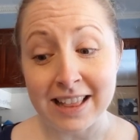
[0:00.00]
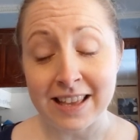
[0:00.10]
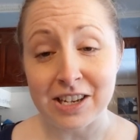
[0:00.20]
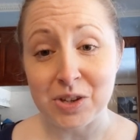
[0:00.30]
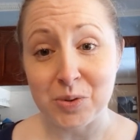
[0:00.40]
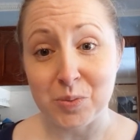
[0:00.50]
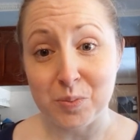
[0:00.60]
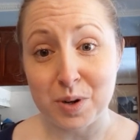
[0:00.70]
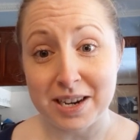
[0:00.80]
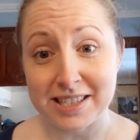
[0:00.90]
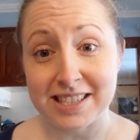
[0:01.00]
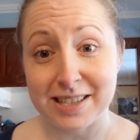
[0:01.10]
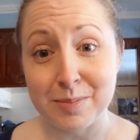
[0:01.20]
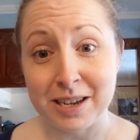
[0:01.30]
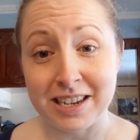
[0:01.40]
and then you press
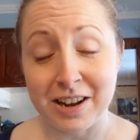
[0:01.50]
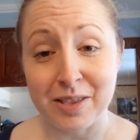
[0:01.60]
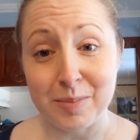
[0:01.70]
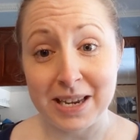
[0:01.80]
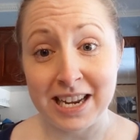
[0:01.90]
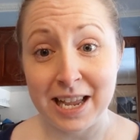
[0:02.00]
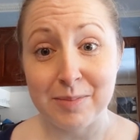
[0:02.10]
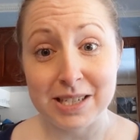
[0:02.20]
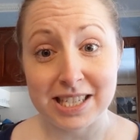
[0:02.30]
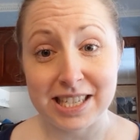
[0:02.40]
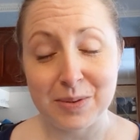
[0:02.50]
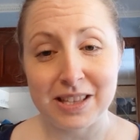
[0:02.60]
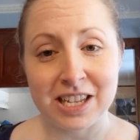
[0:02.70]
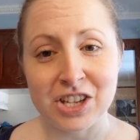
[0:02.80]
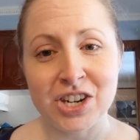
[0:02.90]
the button on the PDM to see
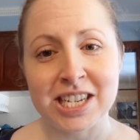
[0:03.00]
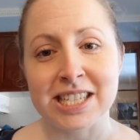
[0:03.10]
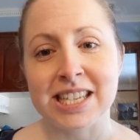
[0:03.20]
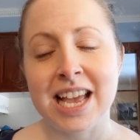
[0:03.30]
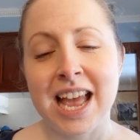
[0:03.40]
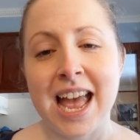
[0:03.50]
what the alert is.